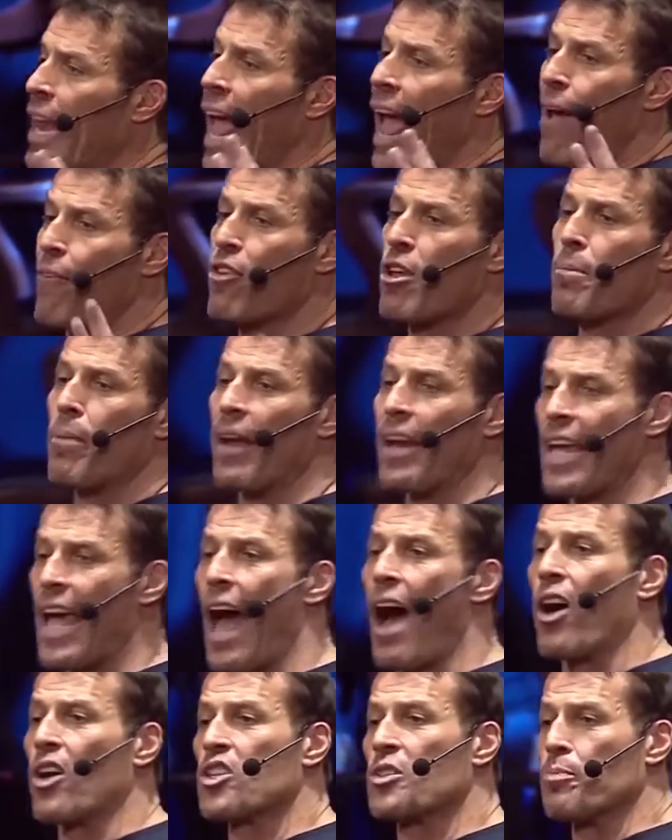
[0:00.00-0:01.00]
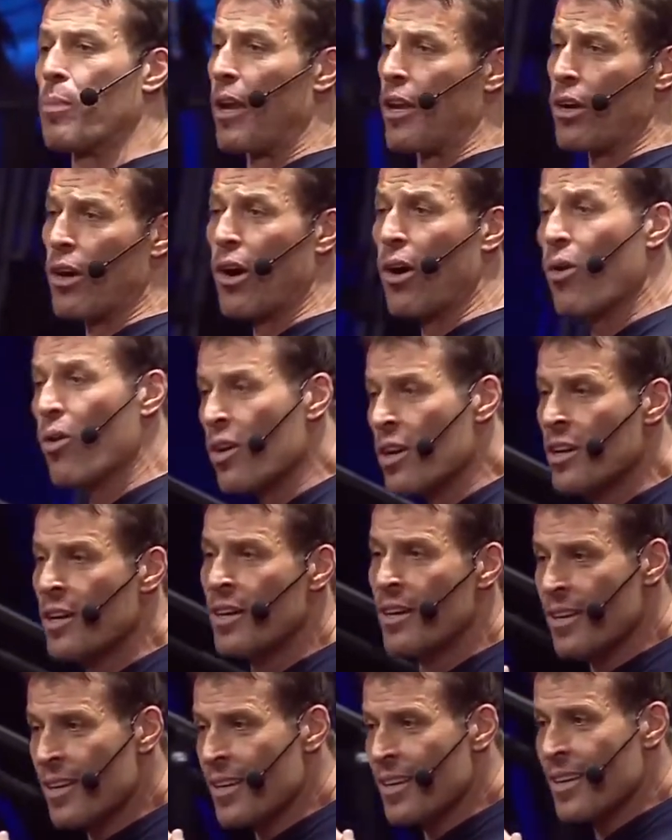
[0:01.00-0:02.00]
at everybody else but who?
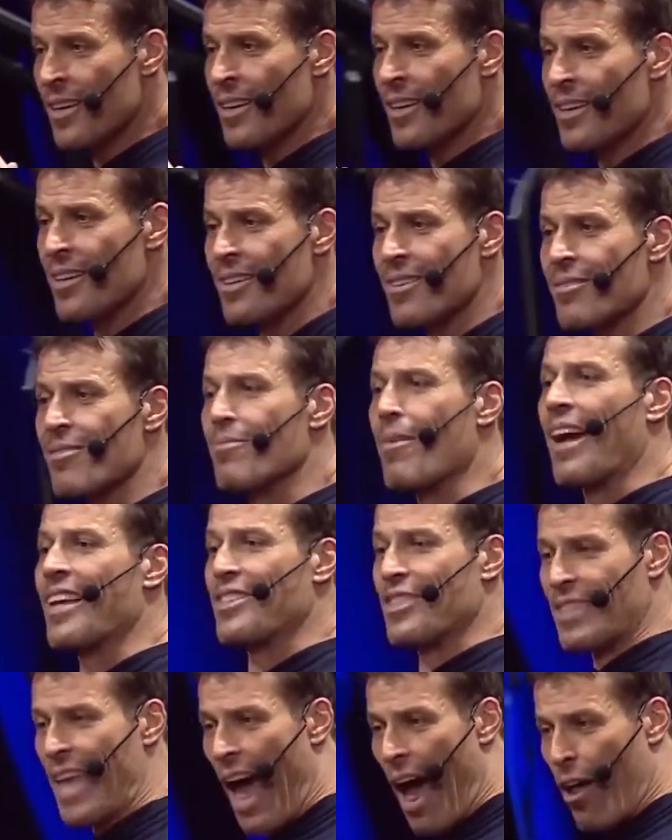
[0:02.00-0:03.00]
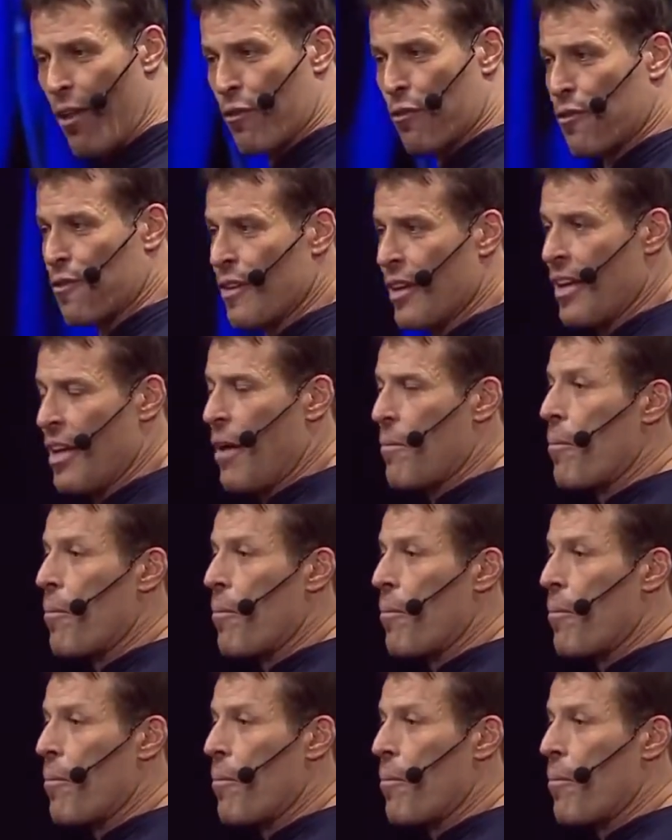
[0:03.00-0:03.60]
Myself.